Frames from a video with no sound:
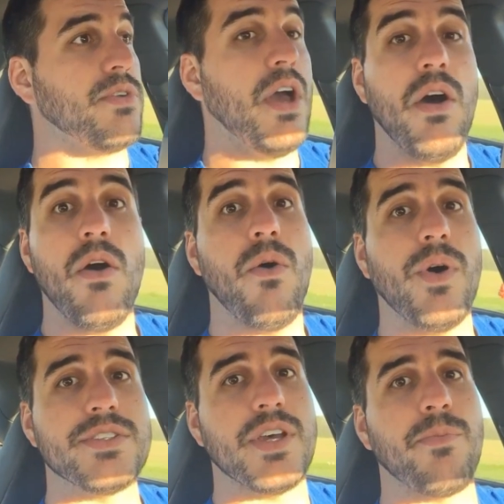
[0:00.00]
Yo,
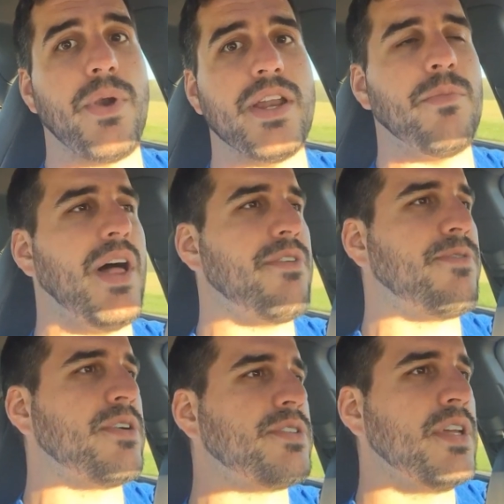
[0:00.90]
what's up, Random
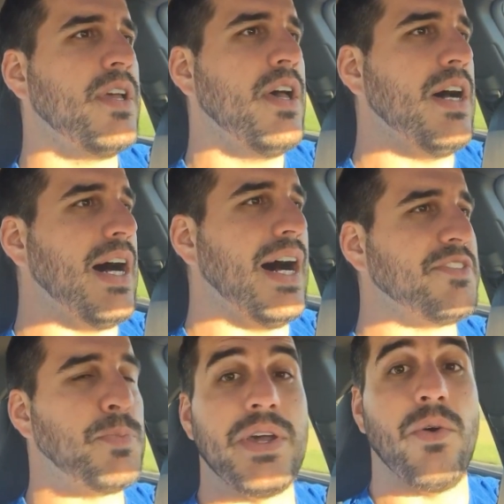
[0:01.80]
Lifers?
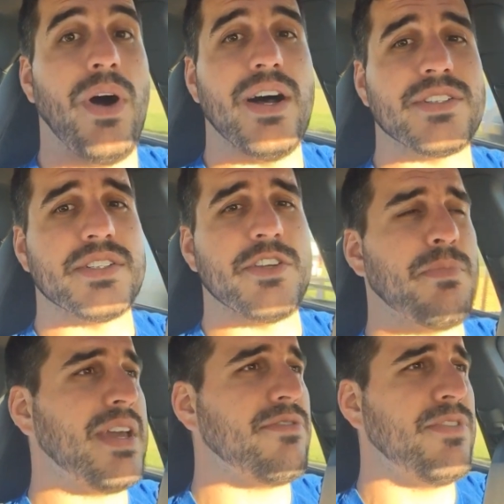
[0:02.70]
It's been a while since I've
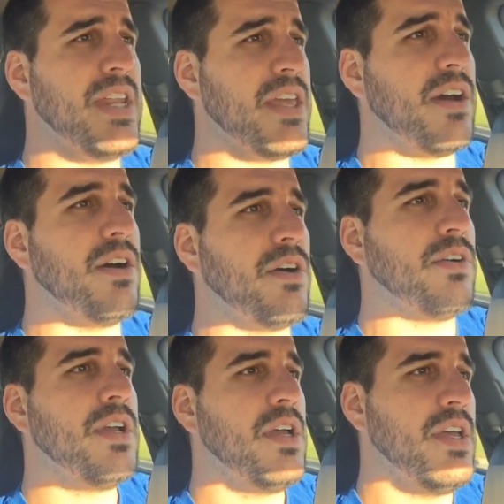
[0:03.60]
made a
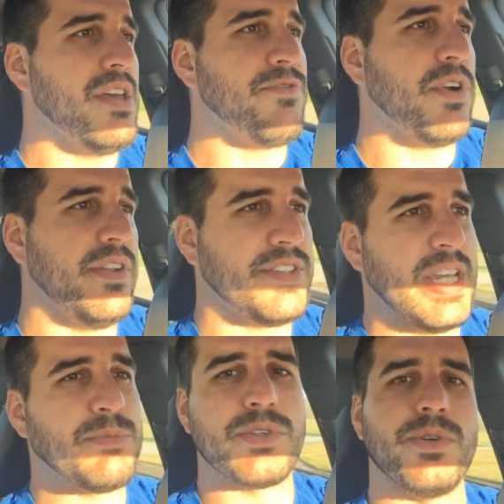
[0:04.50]
video. If you're in the
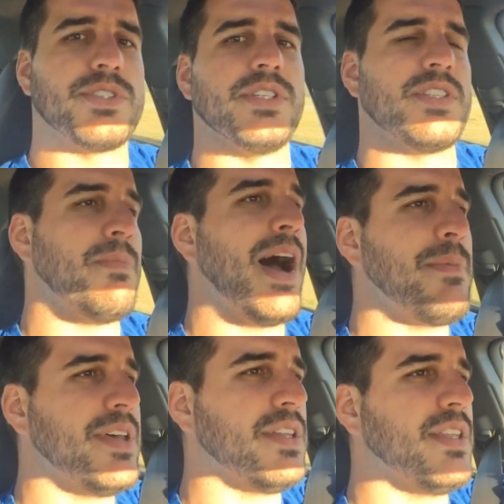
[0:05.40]
same school system
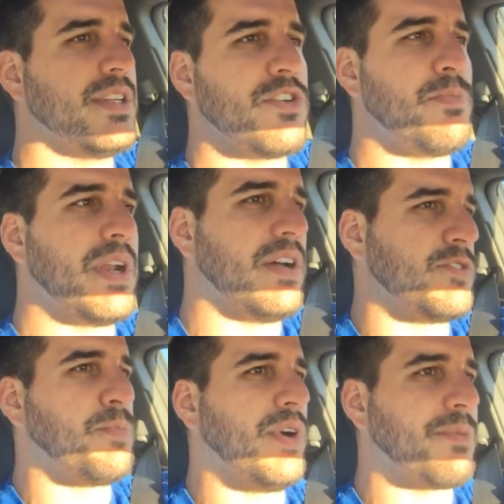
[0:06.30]
I'm in, then you've been on
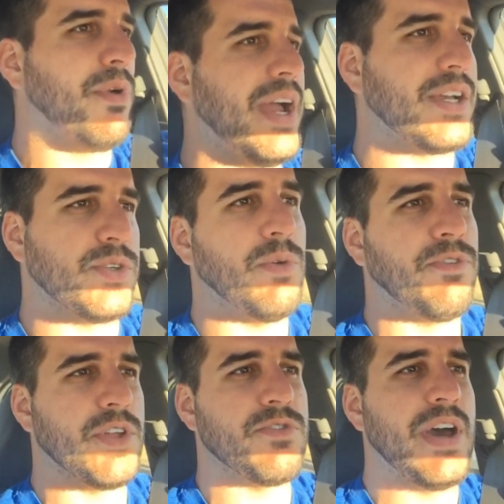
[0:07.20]
spring break, so
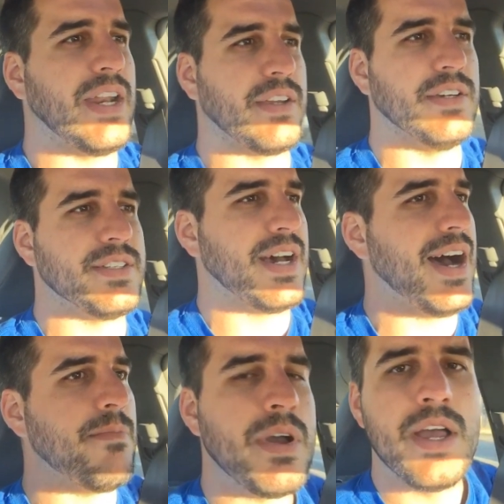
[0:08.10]
hopefully you've had a good
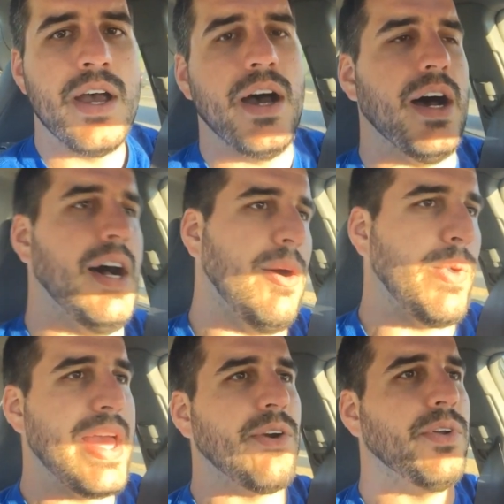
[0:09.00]
time.
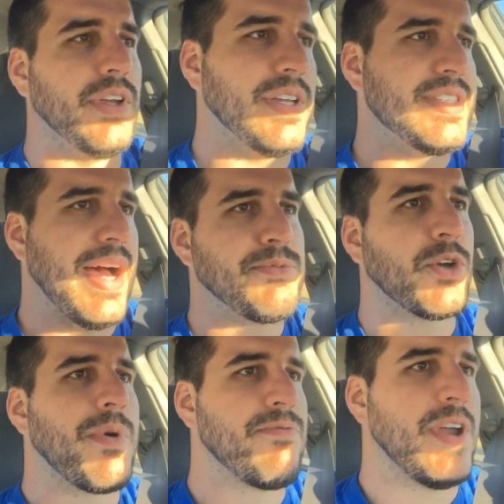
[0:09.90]
We had a really good time,
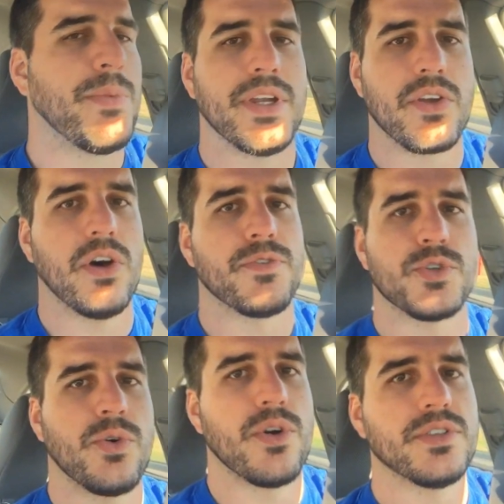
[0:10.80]
took my family to Gulf
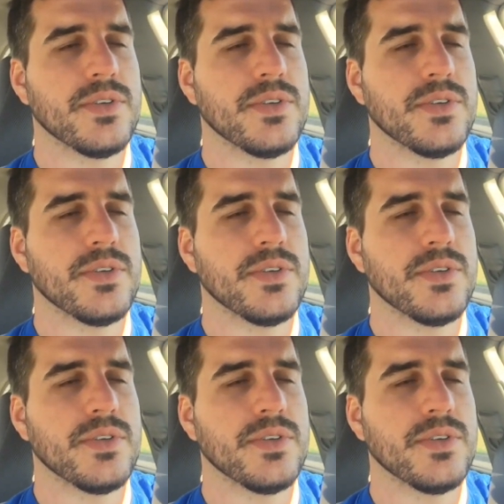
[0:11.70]
Shores.